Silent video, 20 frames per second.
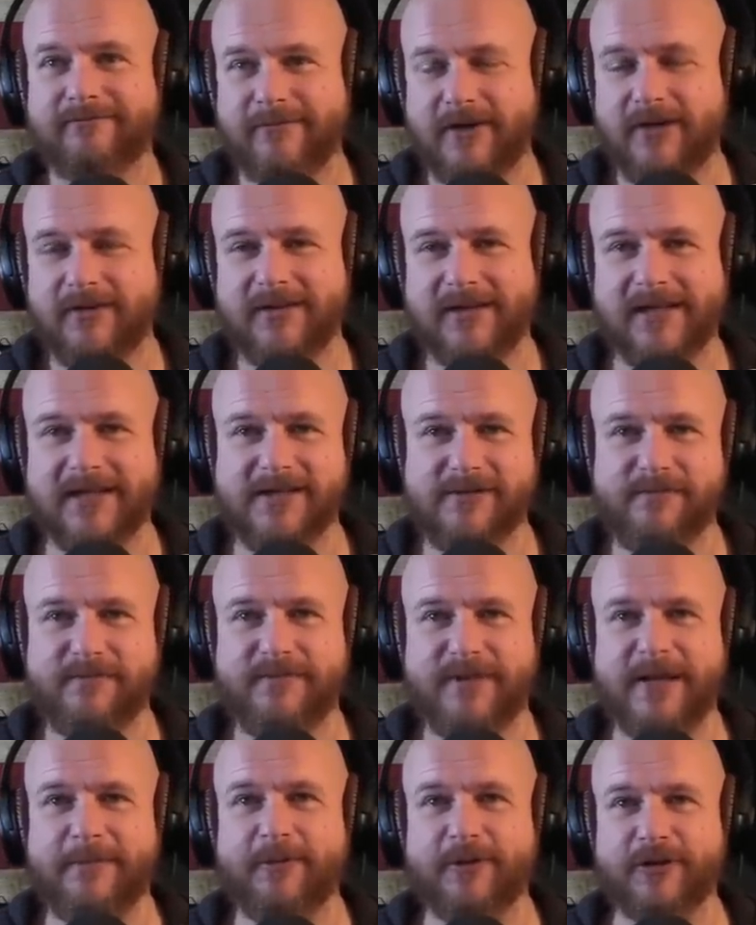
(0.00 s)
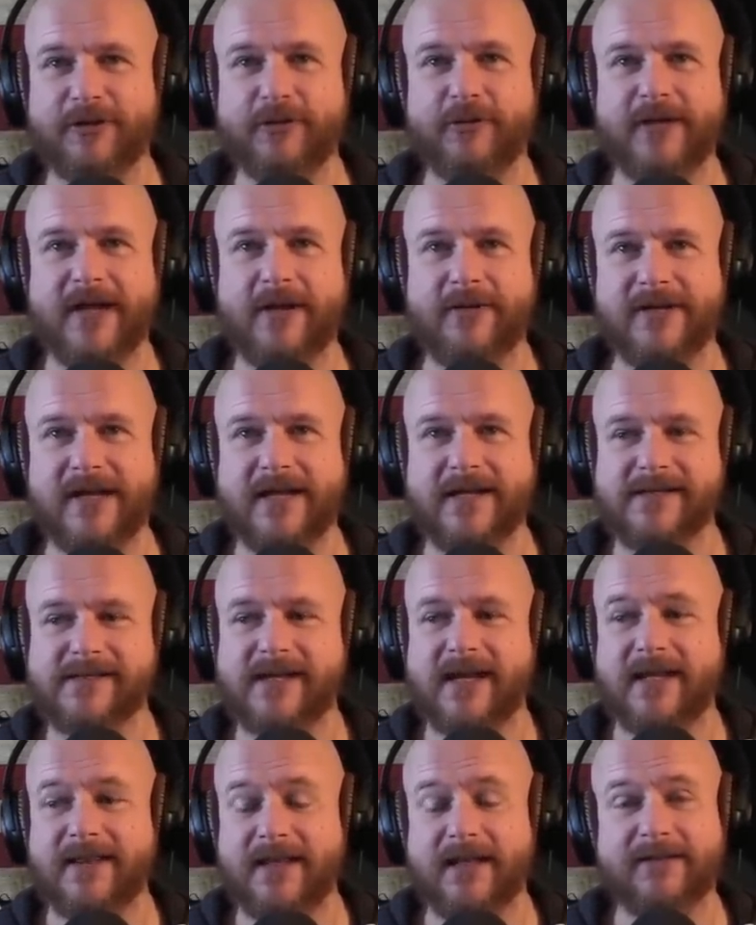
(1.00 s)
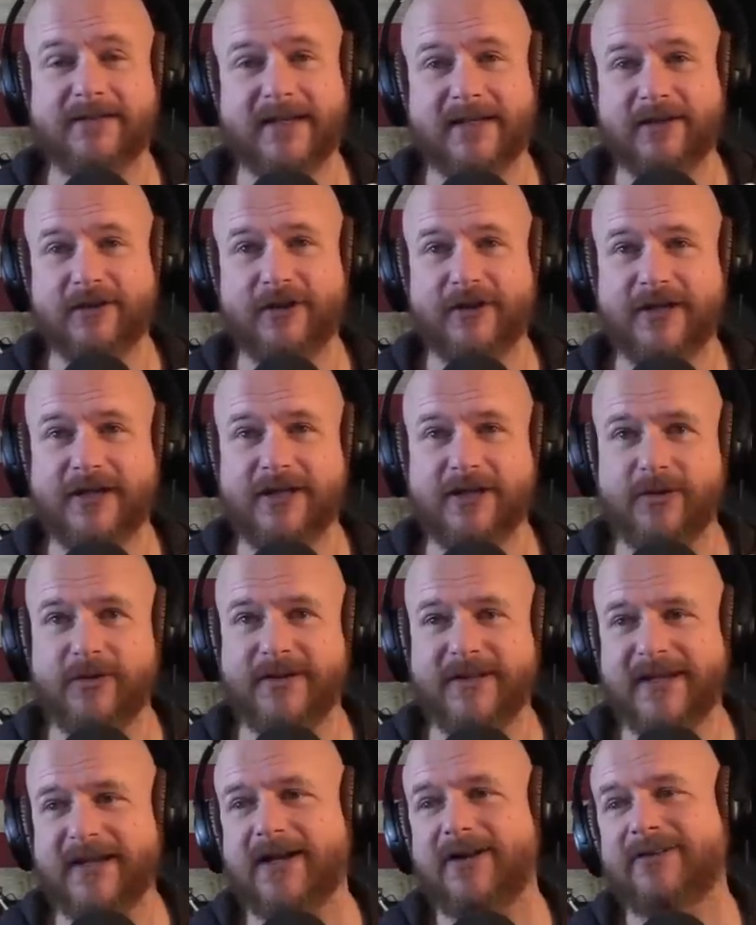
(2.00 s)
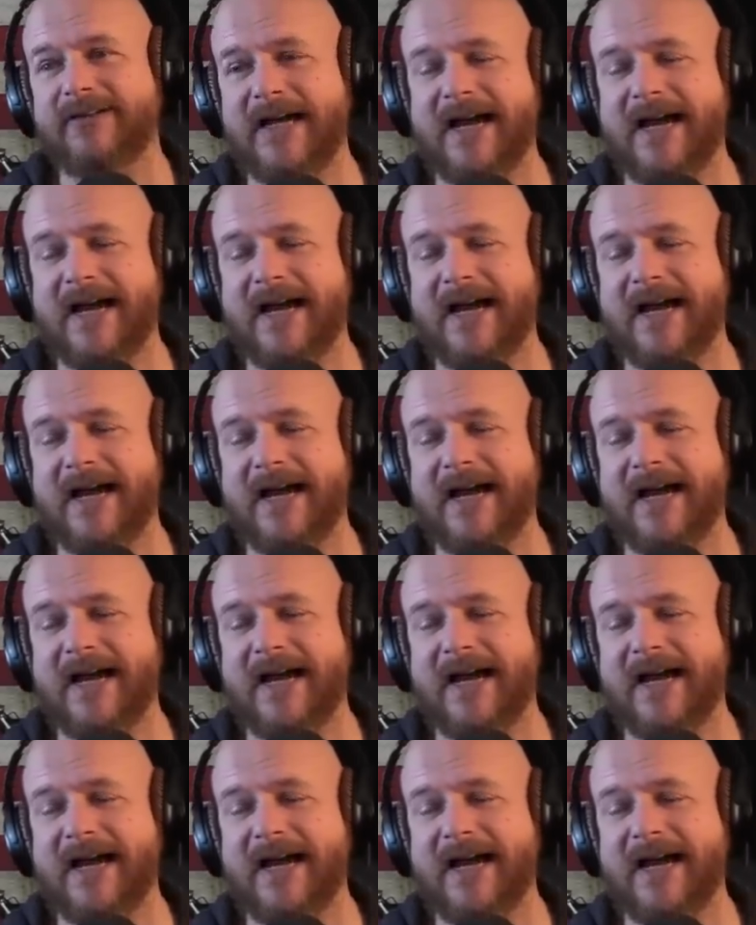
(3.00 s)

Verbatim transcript: At least people do nowadays, and they'll take a look at you and they go,